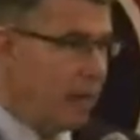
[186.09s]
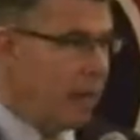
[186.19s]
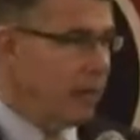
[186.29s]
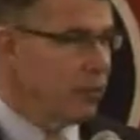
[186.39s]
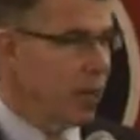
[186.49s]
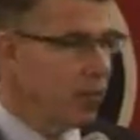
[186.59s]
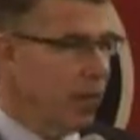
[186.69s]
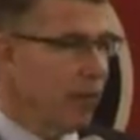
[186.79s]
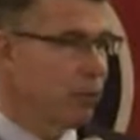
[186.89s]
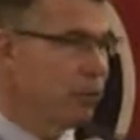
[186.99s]
And
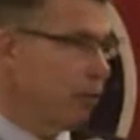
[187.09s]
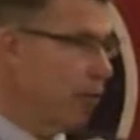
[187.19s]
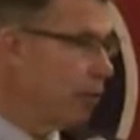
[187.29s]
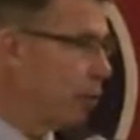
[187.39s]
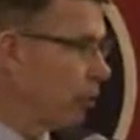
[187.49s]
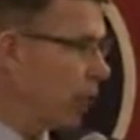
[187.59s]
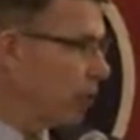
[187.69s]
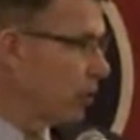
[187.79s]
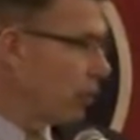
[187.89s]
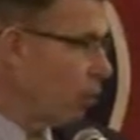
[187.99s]
sometimes maybe you would
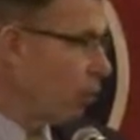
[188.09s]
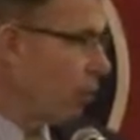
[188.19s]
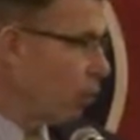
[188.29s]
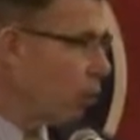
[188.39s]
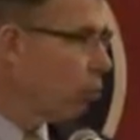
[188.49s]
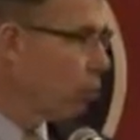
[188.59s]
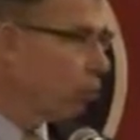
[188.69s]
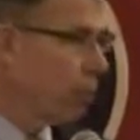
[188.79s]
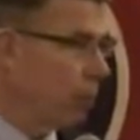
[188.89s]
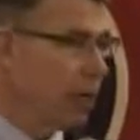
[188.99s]
ask the question, where would
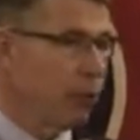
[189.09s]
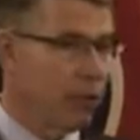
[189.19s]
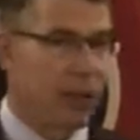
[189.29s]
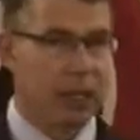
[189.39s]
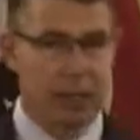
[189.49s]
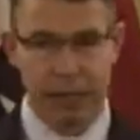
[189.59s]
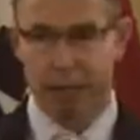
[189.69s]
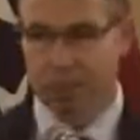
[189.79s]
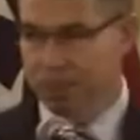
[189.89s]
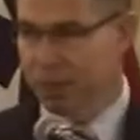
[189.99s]
we be without
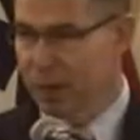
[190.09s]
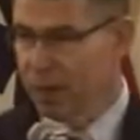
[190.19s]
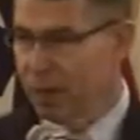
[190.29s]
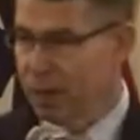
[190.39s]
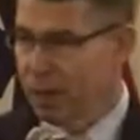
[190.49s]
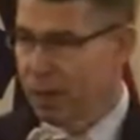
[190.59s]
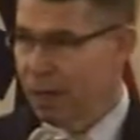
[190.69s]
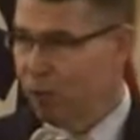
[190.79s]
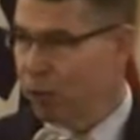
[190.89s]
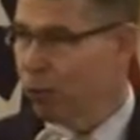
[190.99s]
them?
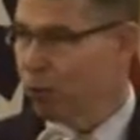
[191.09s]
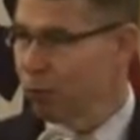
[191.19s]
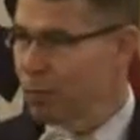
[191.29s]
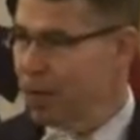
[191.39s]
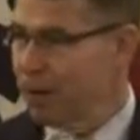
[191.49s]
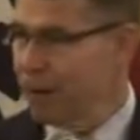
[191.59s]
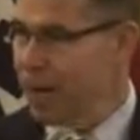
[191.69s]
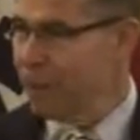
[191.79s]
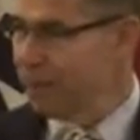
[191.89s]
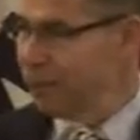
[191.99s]
Where would we be
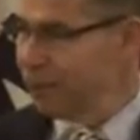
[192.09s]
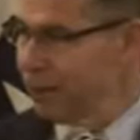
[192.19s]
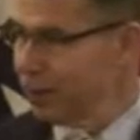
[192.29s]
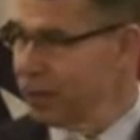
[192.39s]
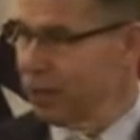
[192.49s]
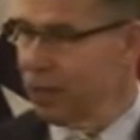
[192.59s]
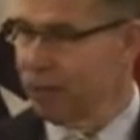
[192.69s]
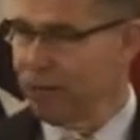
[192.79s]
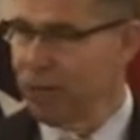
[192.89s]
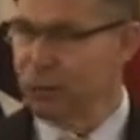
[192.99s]
maybe if those
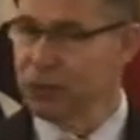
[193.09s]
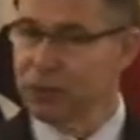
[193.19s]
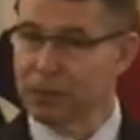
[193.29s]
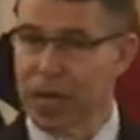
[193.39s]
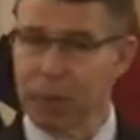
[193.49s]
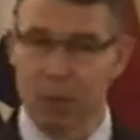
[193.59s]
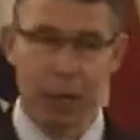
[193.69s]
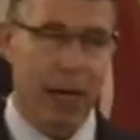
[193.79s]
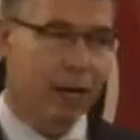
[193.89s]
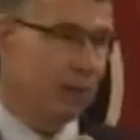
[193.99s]
great veterans of times
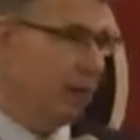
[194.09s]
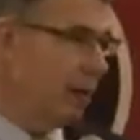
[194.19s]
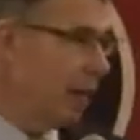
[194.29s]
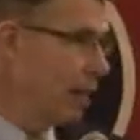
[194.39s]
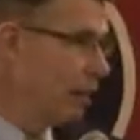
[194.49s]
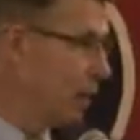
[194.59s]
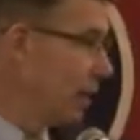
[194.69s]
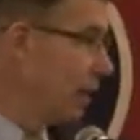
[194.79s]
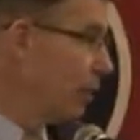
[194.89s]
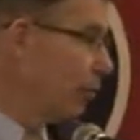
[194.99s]
past hadn't
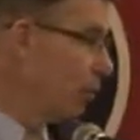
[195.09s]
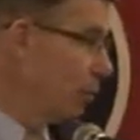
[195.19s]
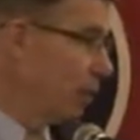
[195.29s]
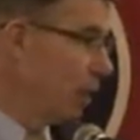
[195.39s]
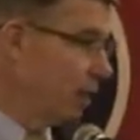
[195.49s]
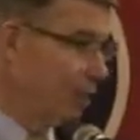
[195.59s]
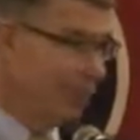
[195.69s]
been at Iwo Jima,